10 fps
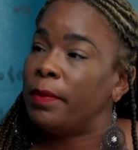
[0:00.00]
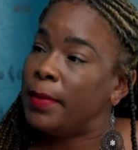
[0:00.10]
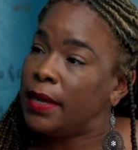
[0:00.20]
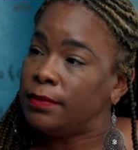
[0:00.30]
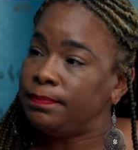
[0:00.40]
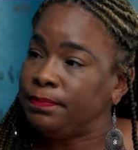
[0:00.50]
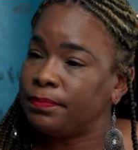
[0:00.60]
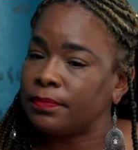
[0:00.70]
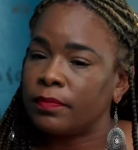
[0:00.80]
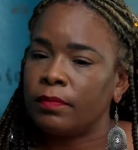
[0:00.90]
women
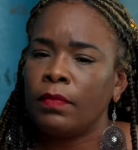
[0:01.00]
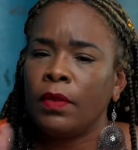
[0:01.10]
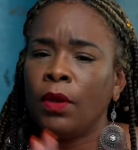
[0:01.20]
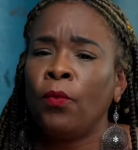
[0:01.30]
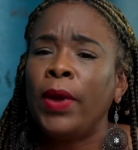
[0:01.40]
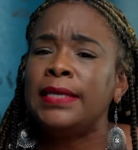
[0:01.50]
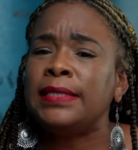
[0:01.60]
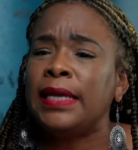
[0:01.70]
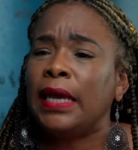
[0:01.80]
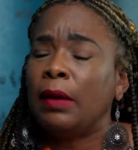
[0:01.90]

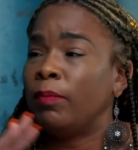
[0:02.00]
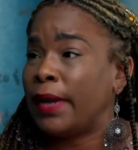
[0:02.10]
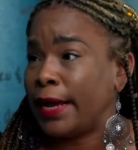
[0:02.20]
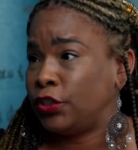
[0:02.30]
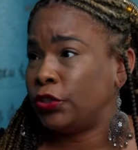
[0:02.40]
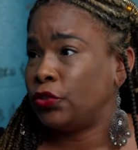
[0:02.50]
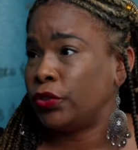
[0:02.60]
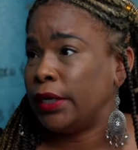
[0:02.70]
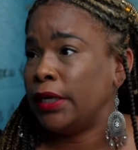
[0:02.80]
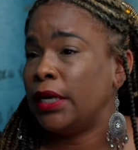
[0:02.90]
raising black
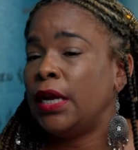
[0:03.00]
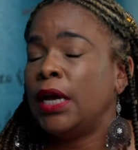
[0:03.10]
children.